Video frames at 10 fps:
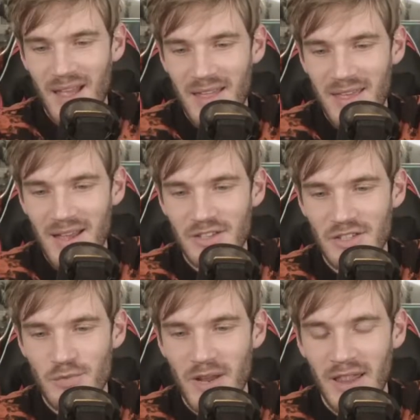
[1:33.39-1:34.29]
I think I
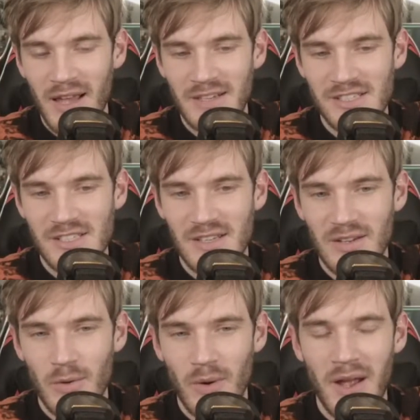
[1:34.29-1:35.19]
just realized
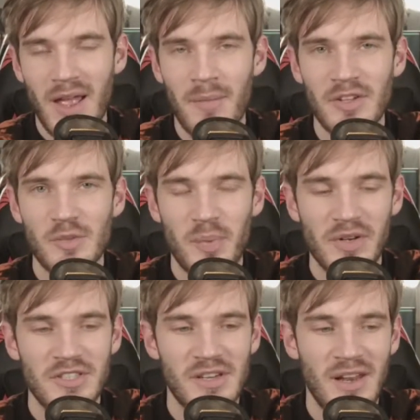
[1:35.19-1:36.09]
who I am as a
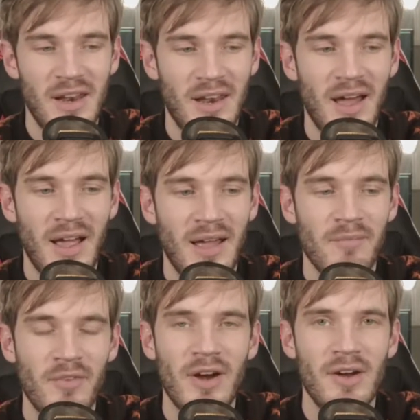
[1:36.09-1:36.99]
person and I
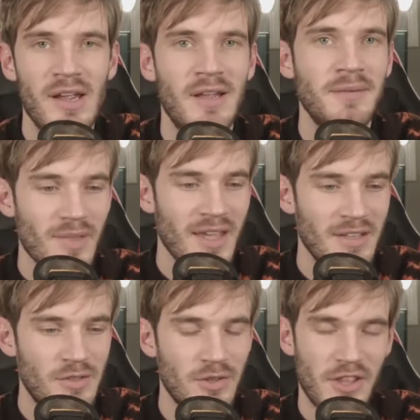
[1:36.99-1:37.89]
am very
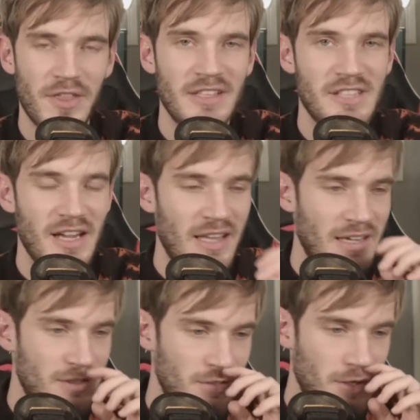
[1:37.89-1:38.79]
into the things I
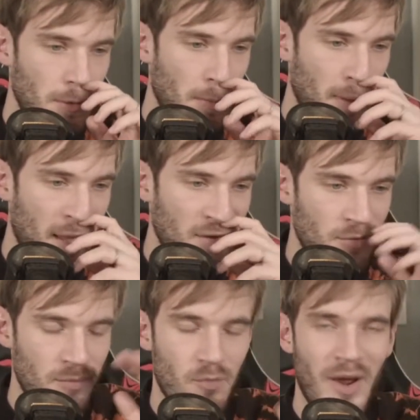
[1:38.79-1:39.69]
like to do. I
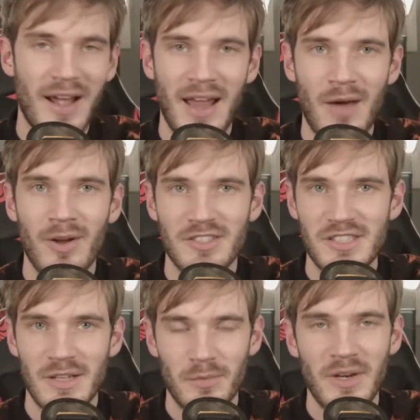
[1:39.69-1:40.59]
right now I
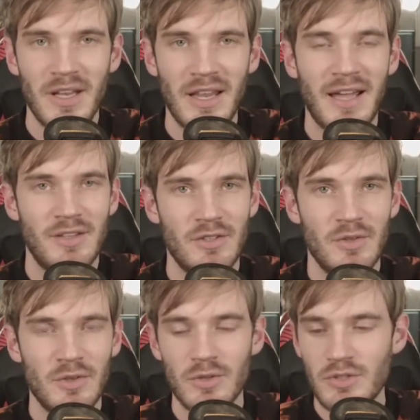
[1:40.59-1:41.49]
still really like to
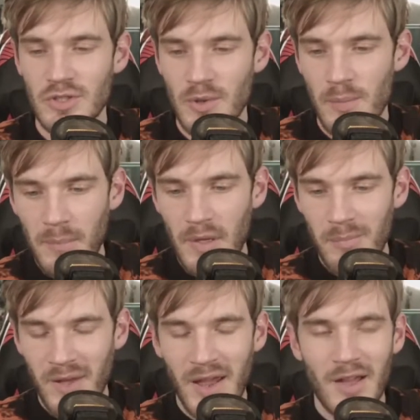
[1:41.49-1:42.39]
do YouTube,
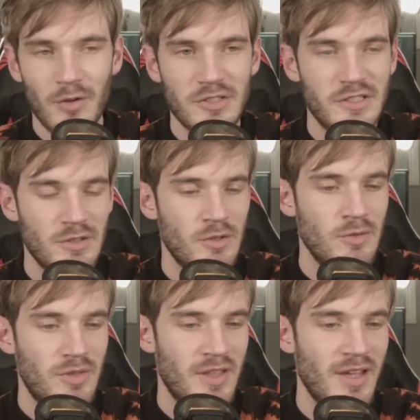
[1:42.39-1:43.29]
but I
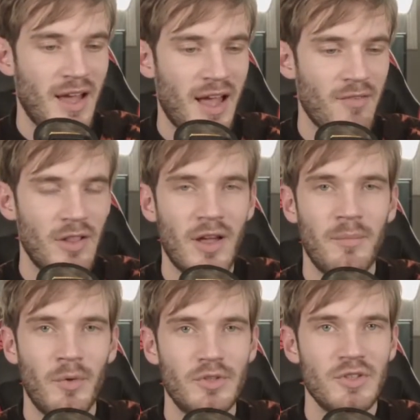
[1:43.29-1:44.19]
also think I have a
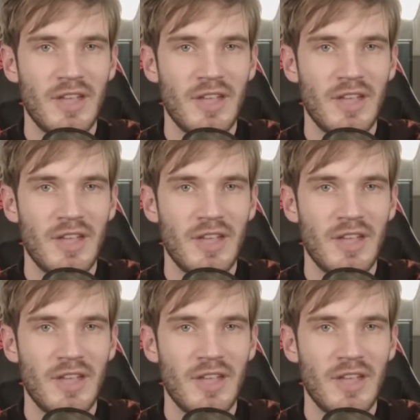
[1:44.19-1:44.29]
lot more to